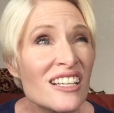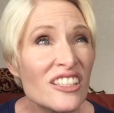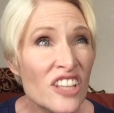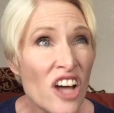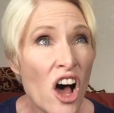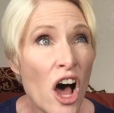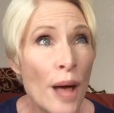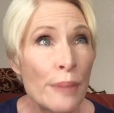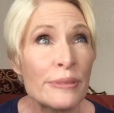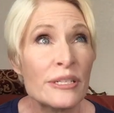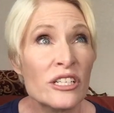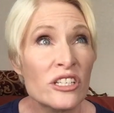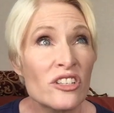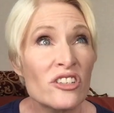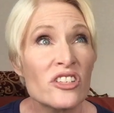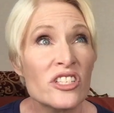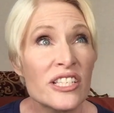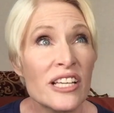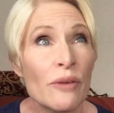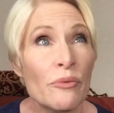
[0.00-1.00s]
the
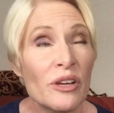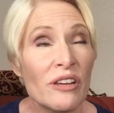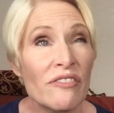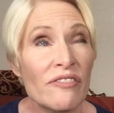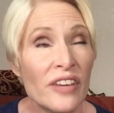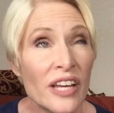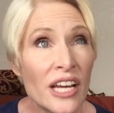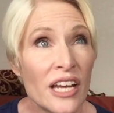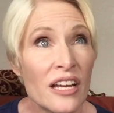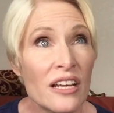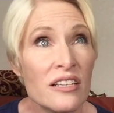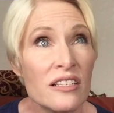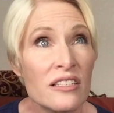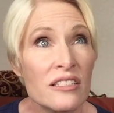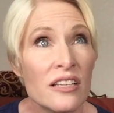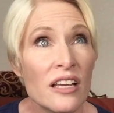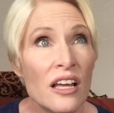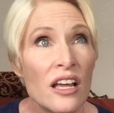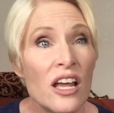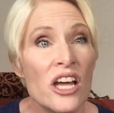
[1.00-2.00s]
obstacles that we
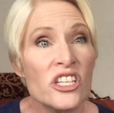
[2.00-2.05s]
face,